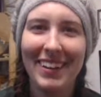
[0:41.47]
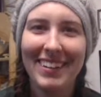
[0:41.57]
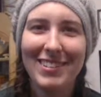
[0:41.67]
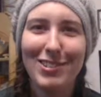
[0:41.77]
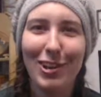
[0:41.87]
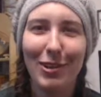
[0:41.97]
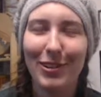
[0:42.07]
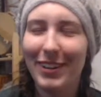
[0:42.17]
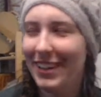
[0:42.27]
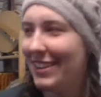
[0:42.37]
So
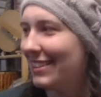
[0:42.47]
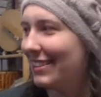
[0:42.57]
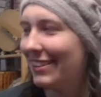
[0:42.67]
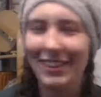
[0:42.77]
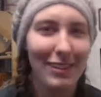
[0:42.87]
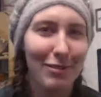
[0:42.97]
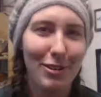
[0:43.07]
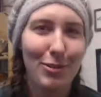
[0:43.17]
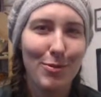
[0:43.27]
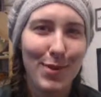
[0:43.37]
the
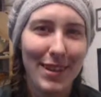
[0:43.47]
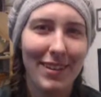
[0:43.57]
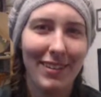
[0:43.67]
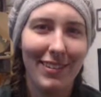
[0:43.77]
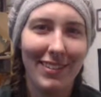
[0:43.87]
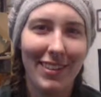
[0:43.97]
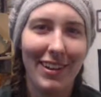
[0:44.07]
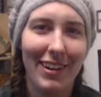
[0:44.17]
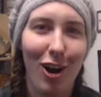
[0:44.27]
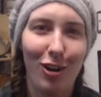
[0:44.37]
living room is
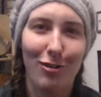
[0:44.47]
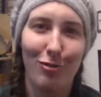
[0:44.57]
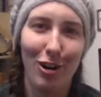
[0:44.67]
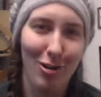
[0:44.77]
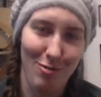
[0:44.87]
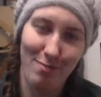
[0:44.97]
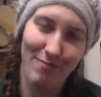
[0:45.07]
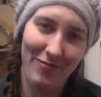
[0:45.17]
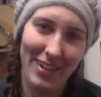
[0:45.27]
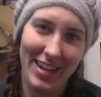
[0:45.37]
the heart of our home.
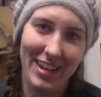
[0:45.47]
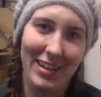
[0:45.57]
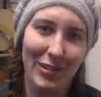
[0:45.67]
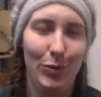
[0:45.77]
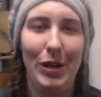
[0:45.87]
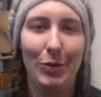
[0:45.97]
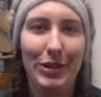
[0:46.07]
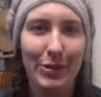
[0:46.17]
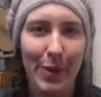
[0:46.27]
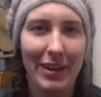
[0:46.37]
It is where
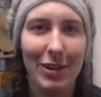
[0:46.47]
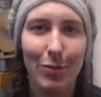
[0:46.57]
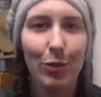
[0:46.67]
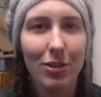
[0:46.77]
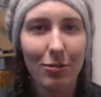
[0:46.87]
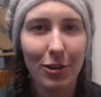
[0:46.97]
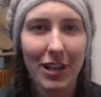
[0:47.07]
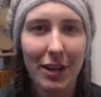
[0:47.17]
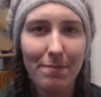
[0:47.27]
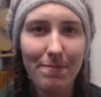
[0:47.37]
we spend most of our time.